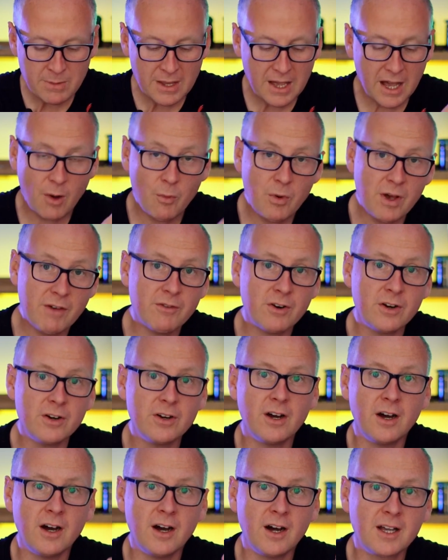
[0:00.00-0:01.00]

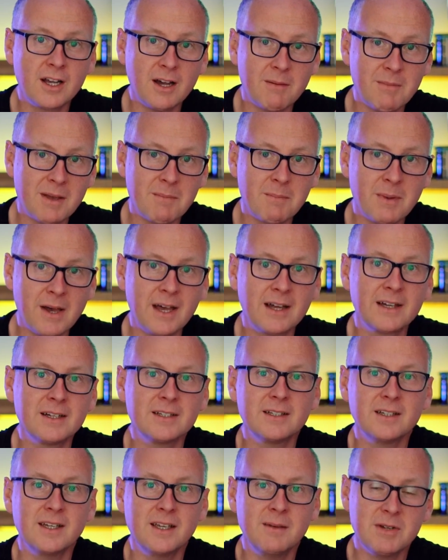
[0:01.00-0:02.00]
However, coming back,
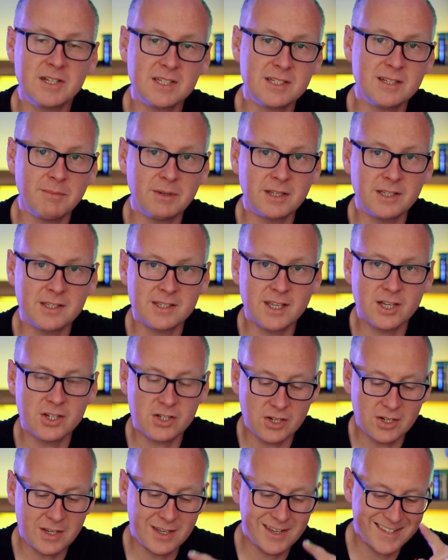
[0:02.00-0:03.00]
image
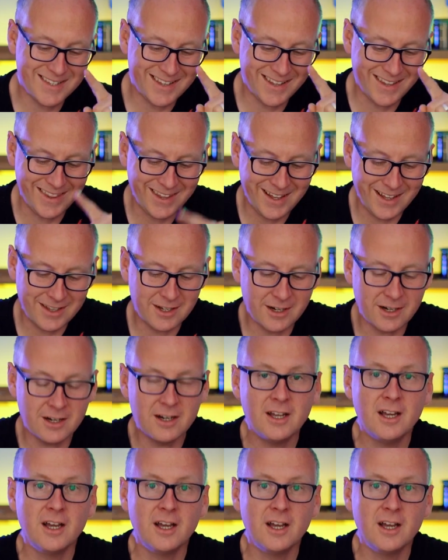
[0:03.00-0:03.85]
stabilization is another